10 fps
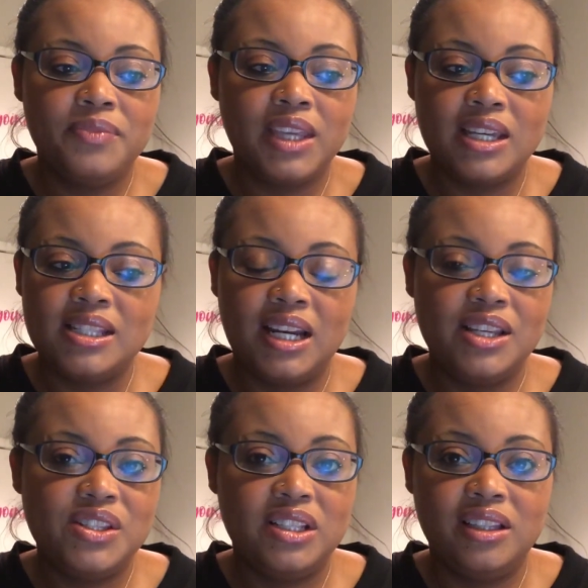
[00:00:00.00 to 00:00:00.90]
like I said, I
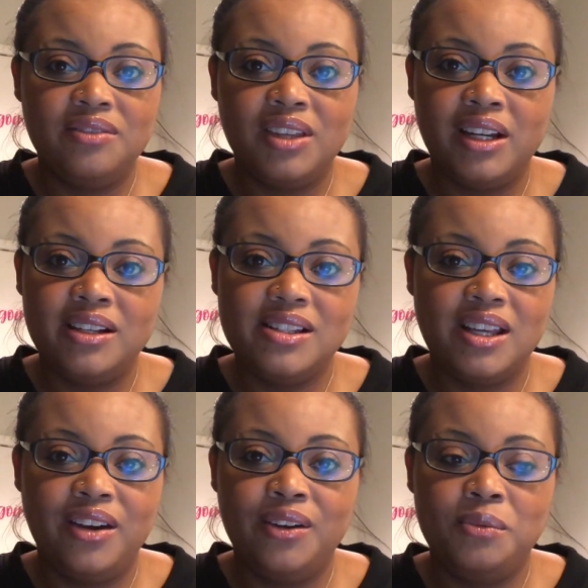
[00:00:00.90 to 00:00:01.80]
used to live there,
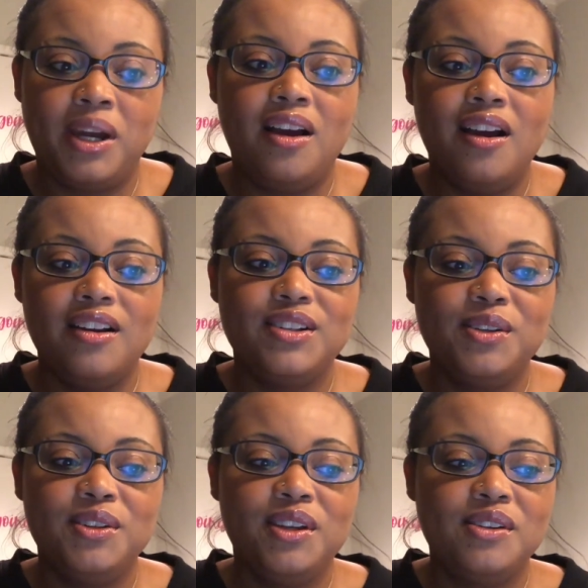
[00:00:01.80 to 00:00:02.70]
so my heart
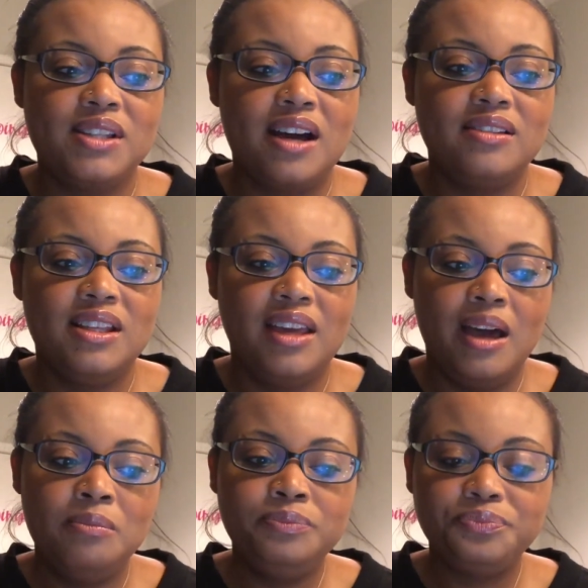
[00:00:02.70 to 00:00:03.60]
totally goes out to
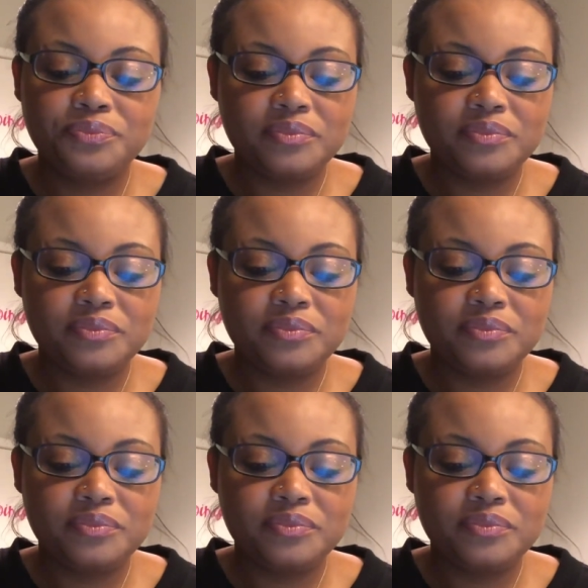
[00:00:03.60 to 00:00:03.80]
them.